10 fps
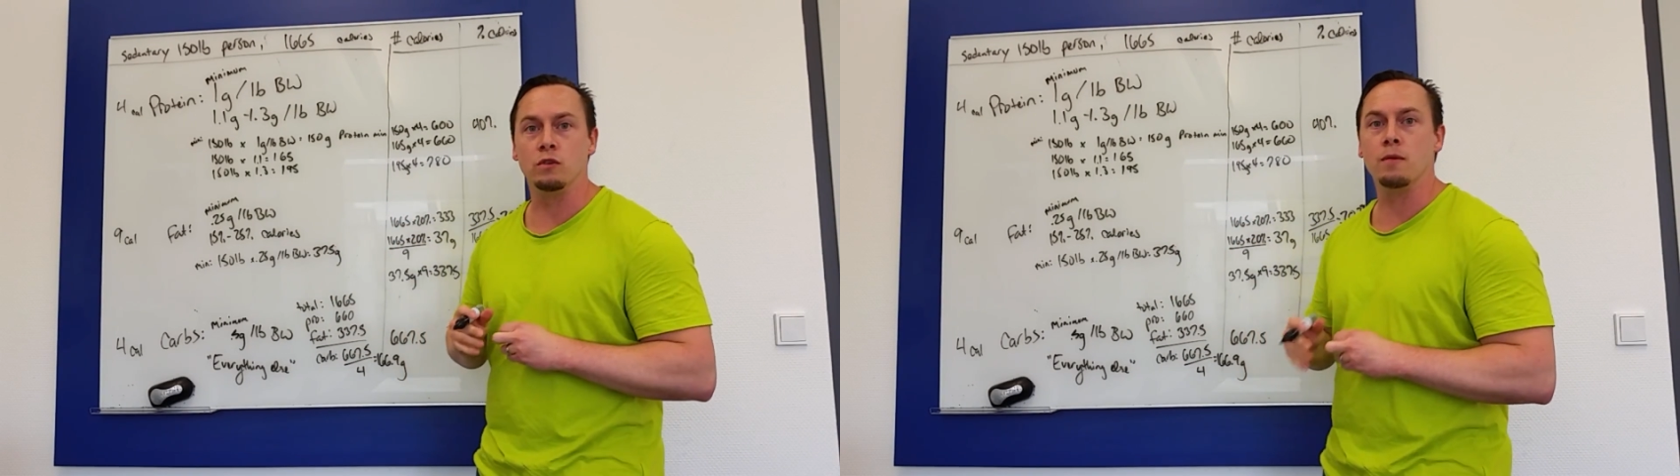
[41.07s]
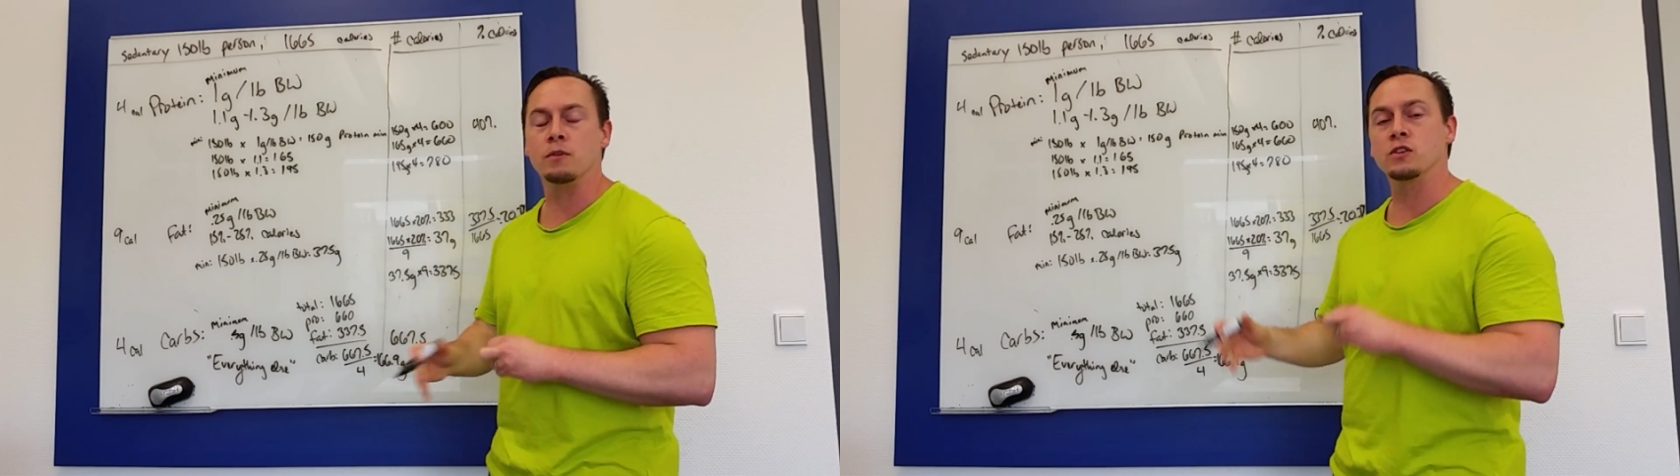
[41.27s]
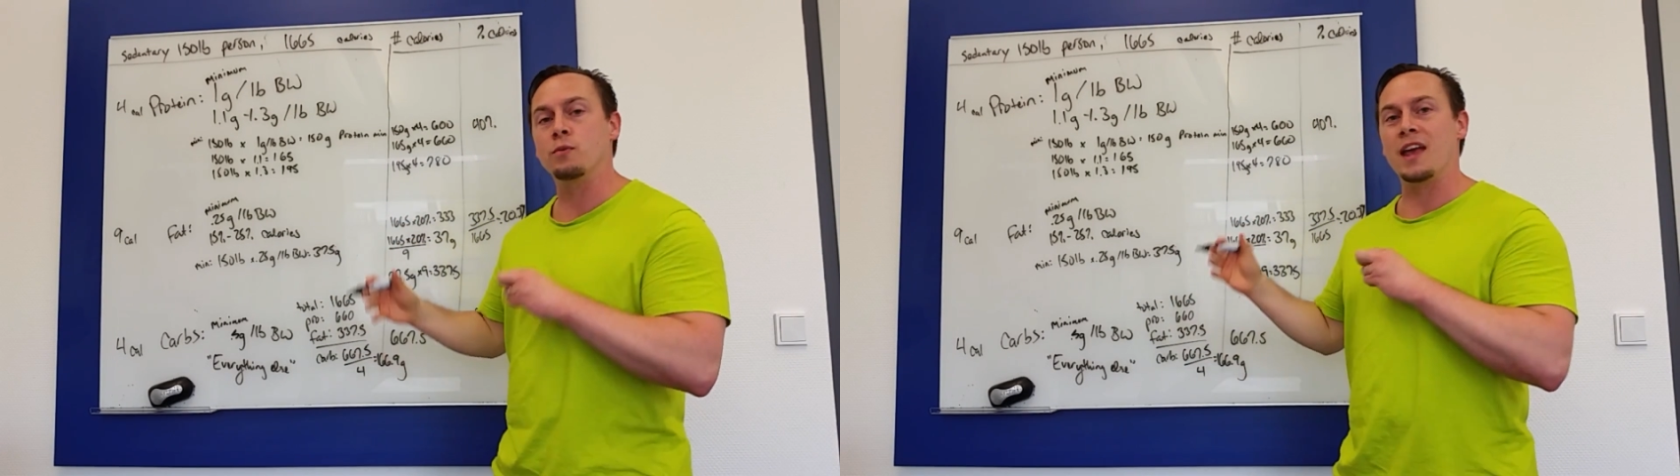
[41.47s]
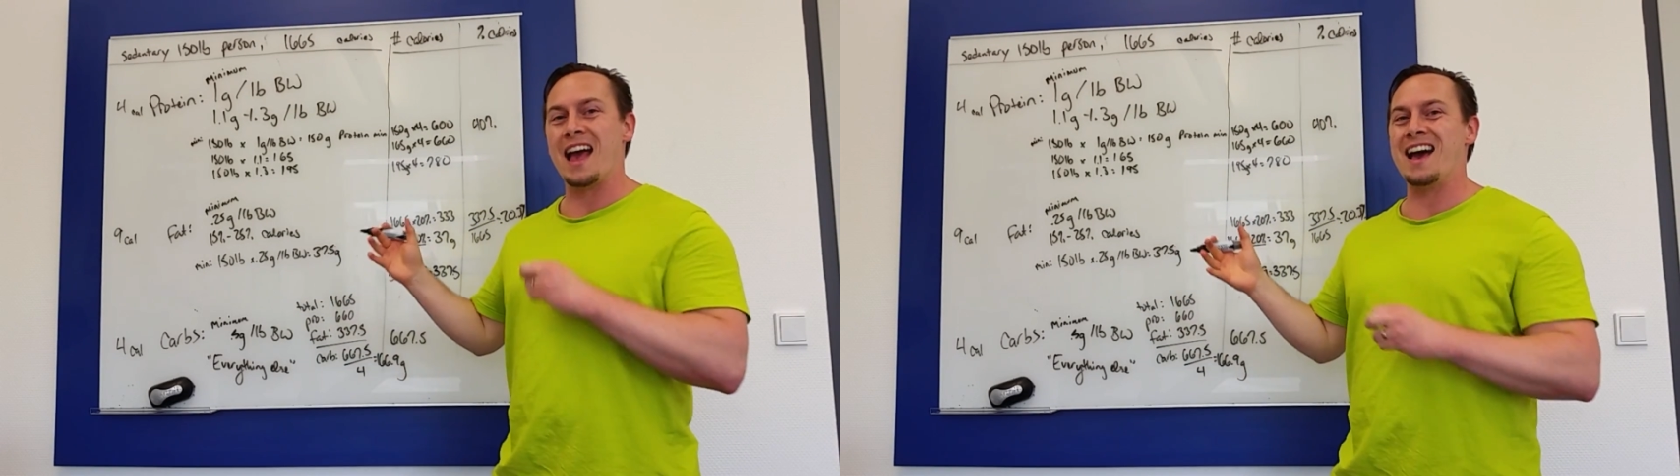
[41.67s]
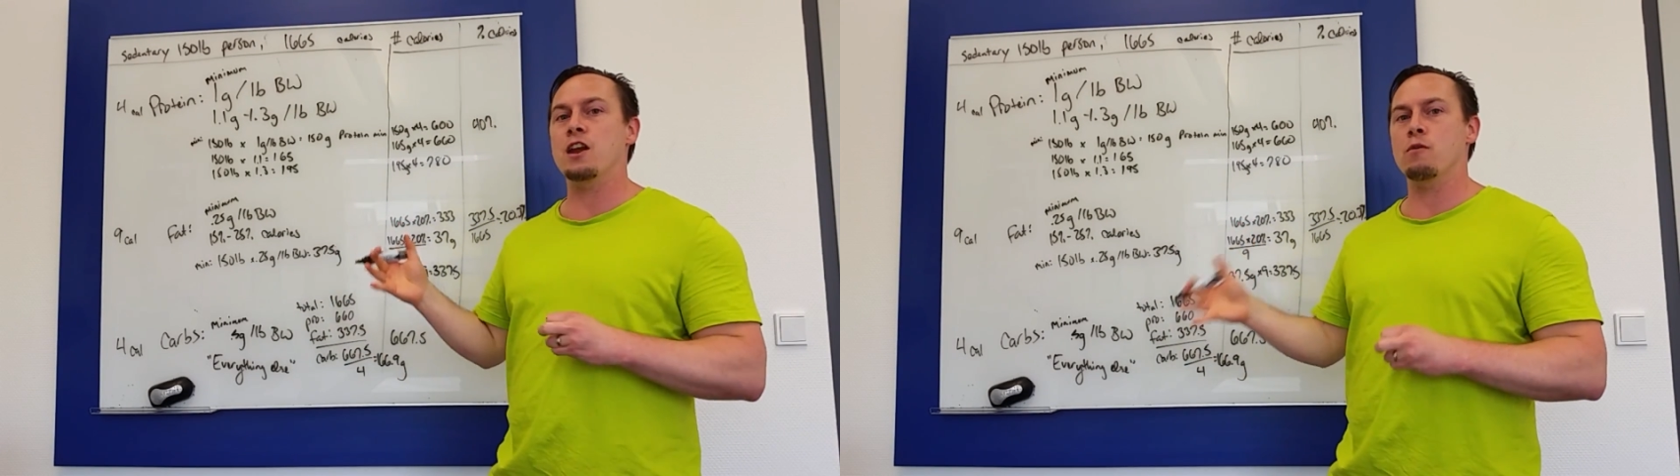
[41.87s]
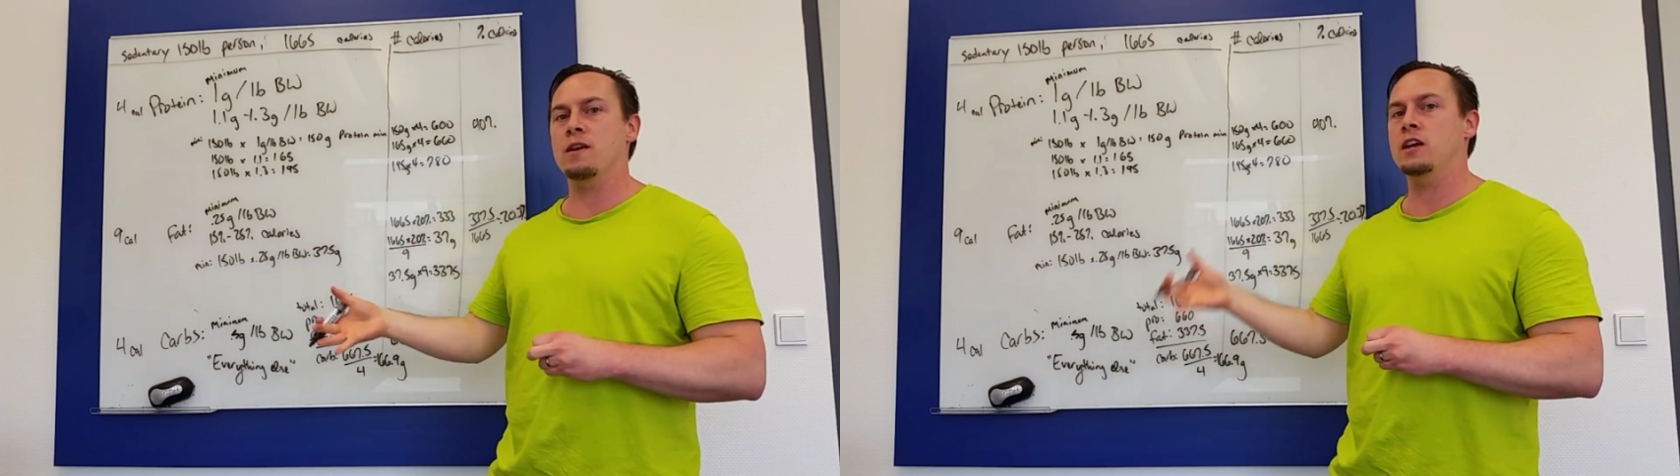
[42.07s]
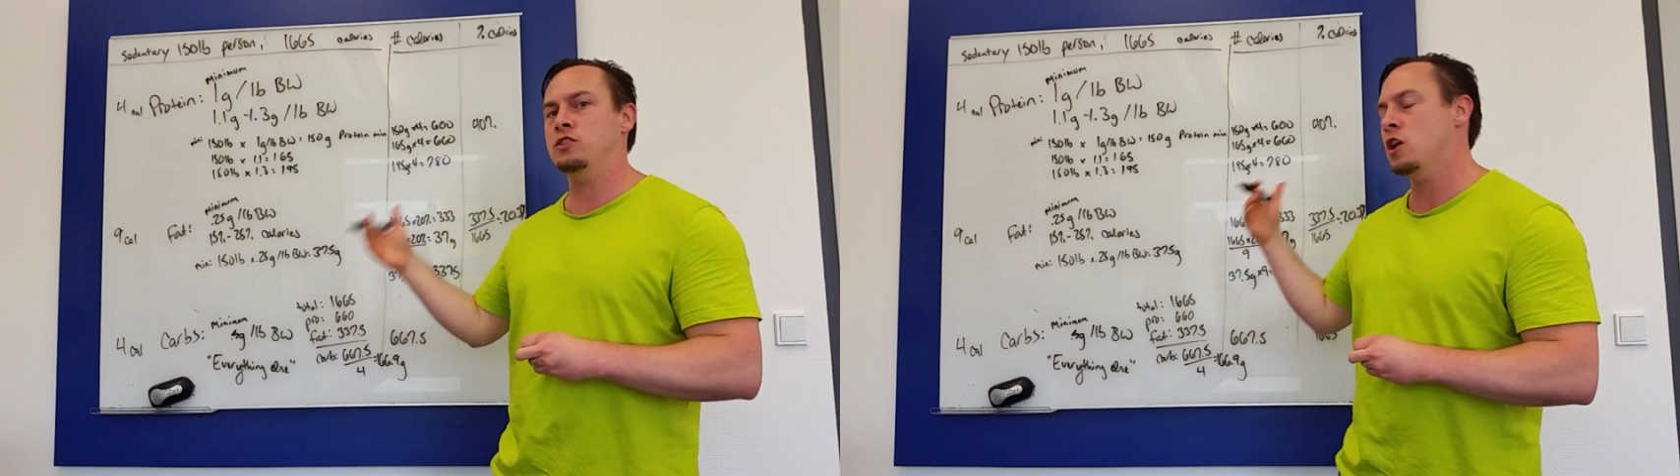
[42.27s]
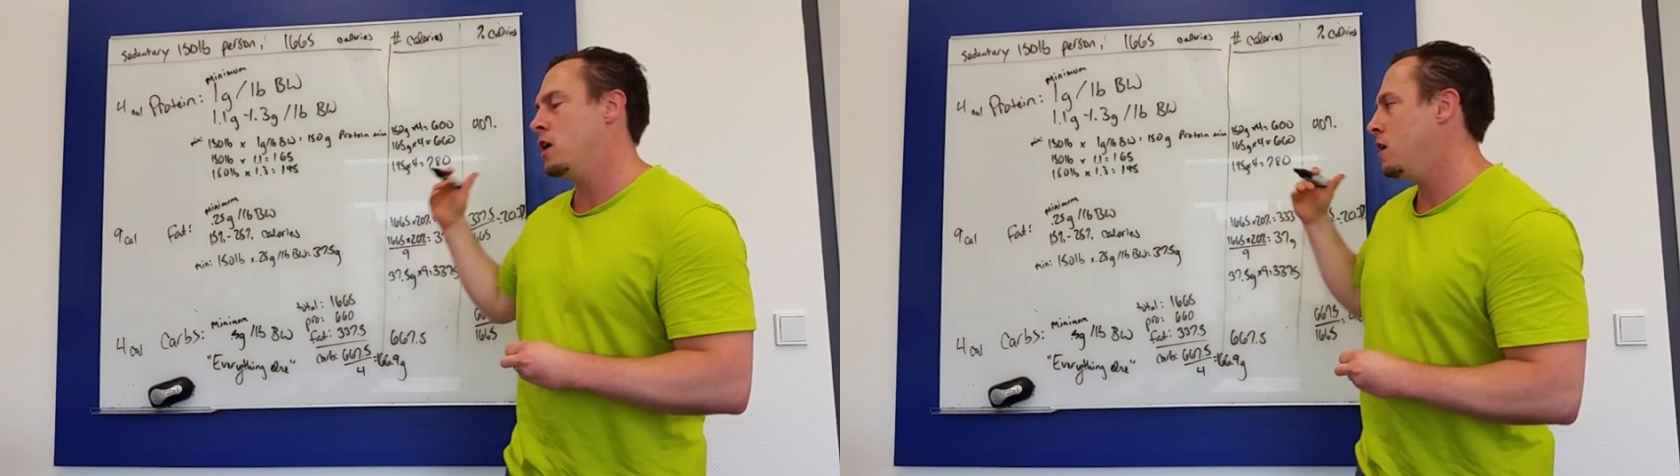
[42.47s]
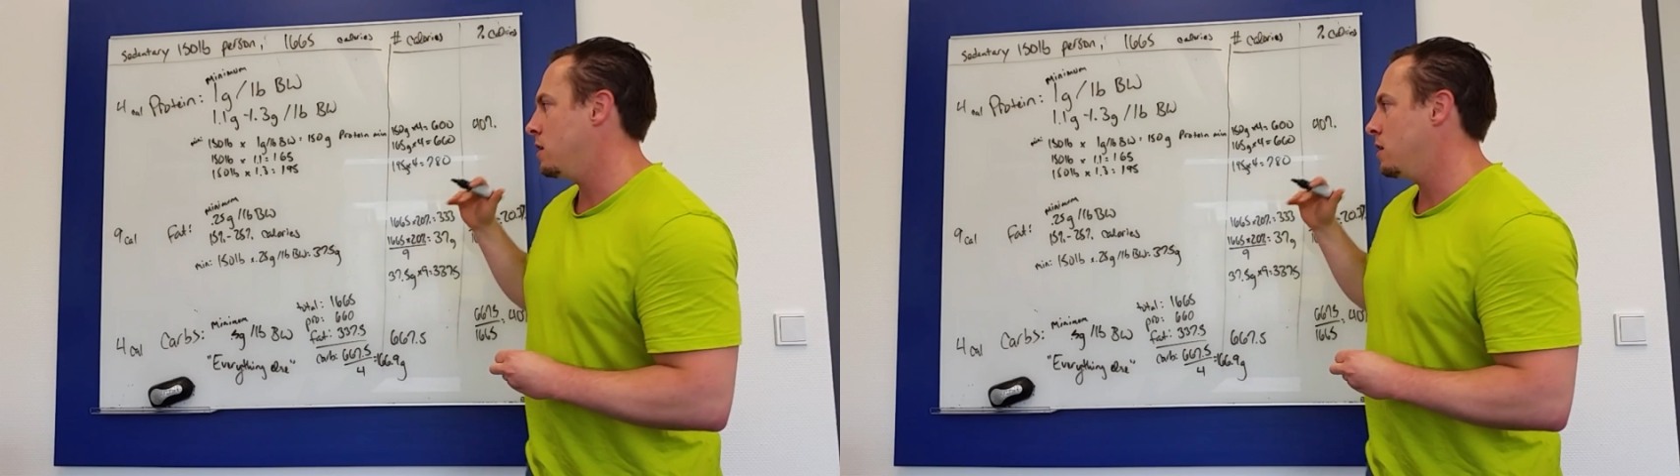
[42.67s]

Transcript: two numbers. So we had our range.